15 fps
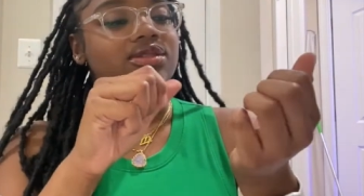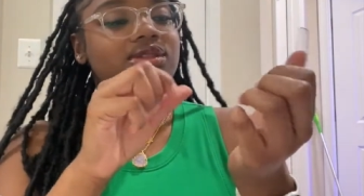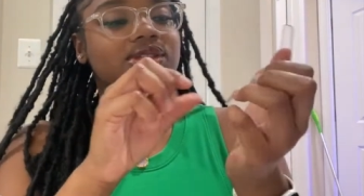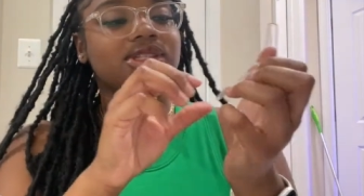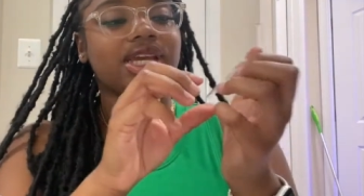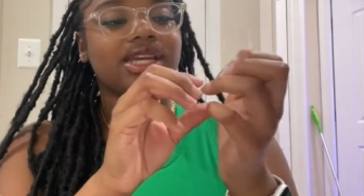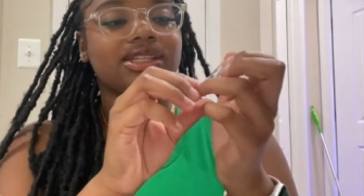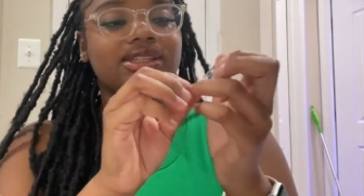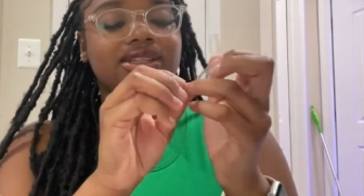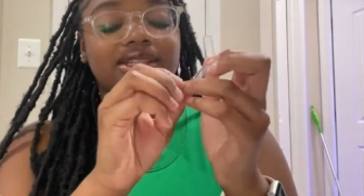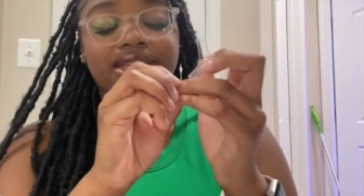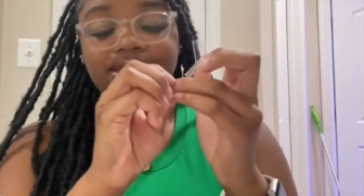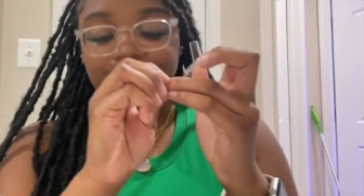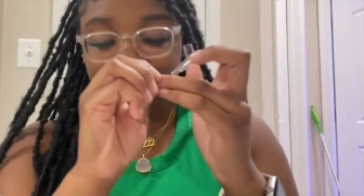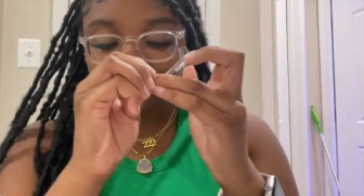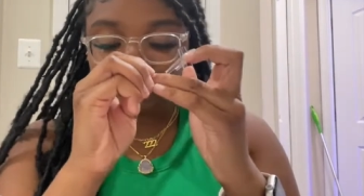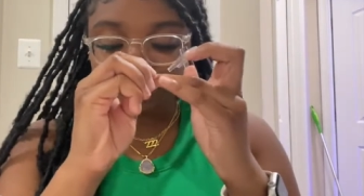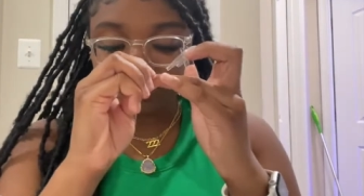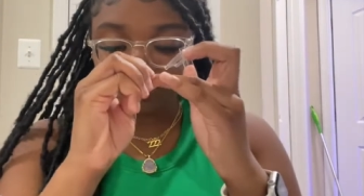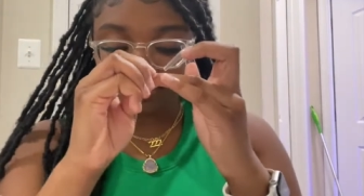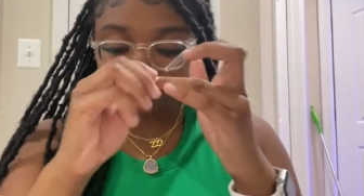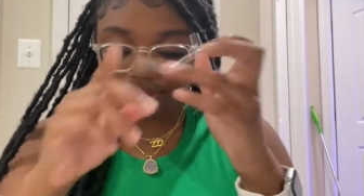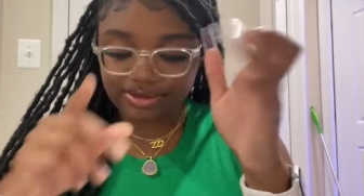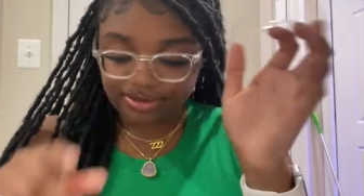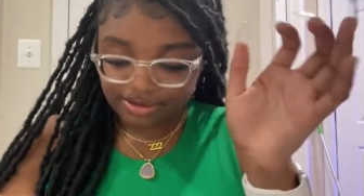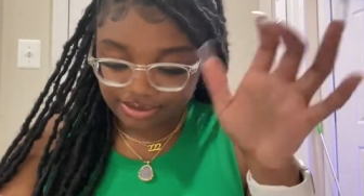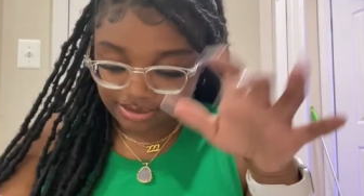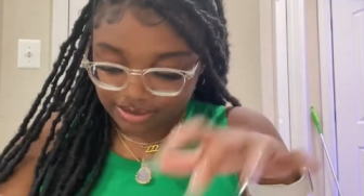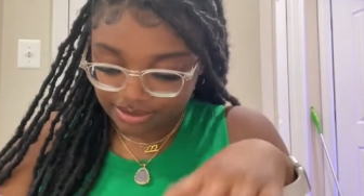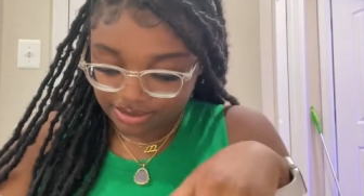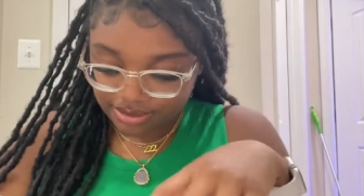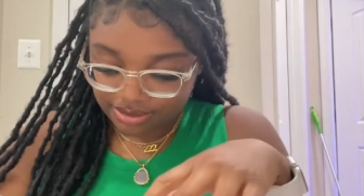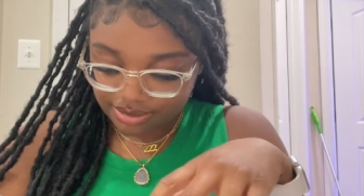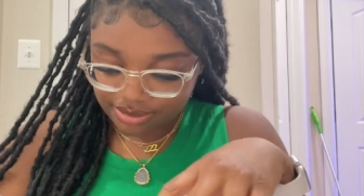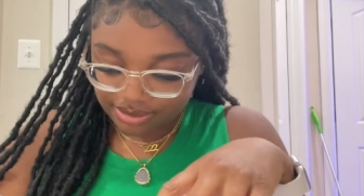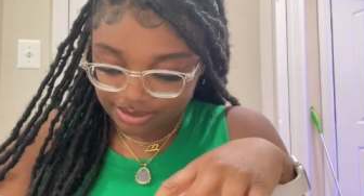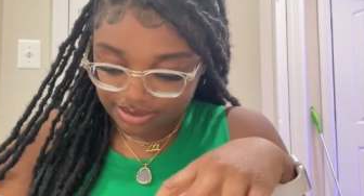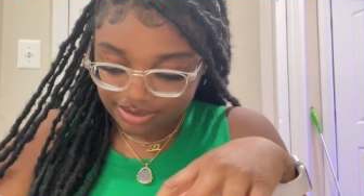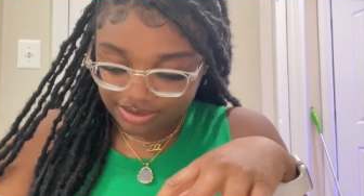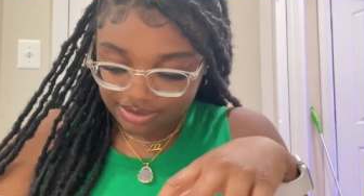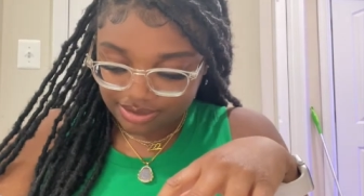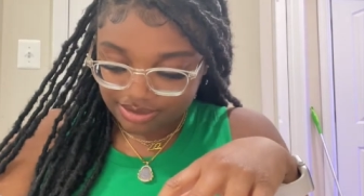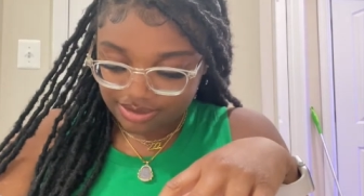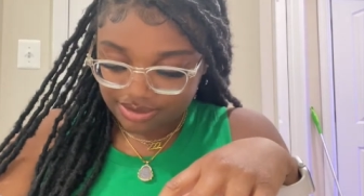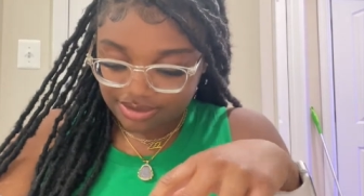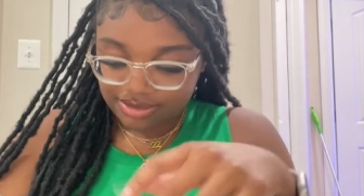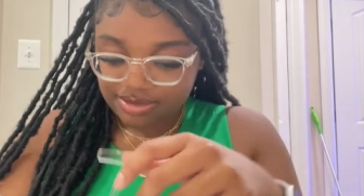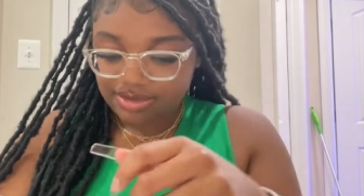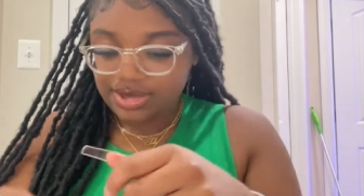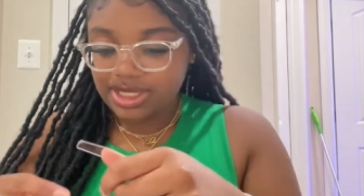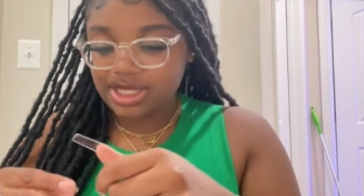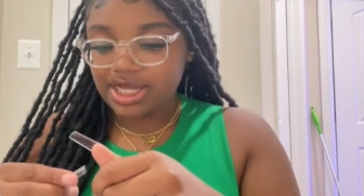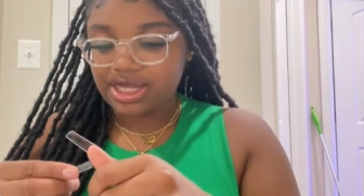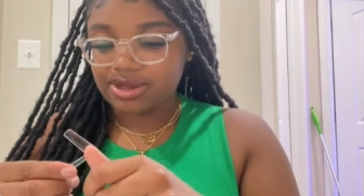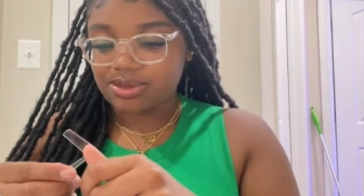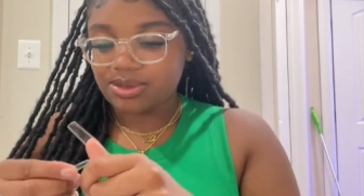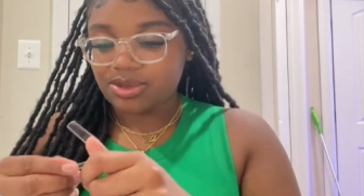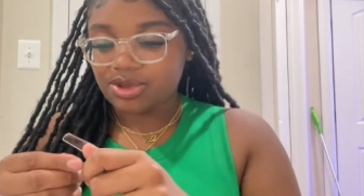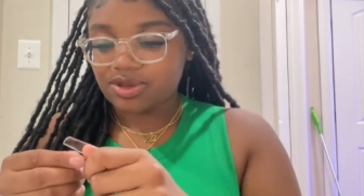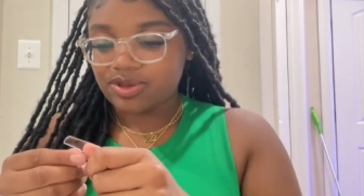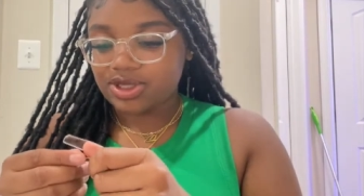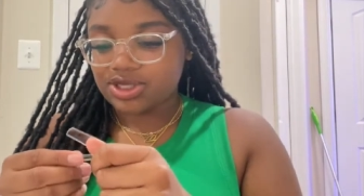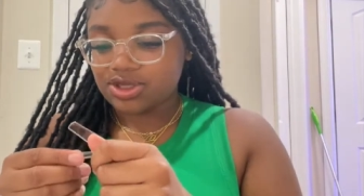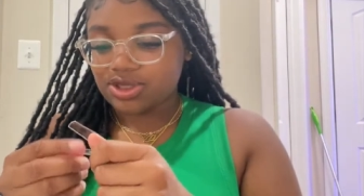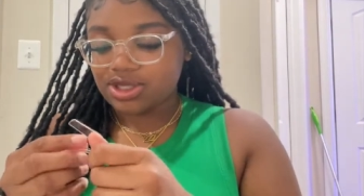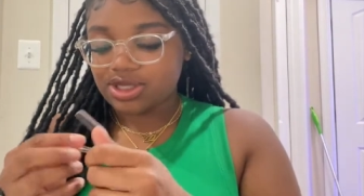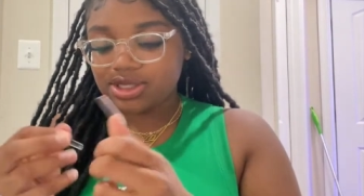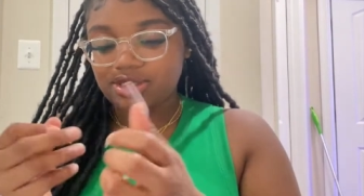it's like thick and mm. it's thick. You need that waterage on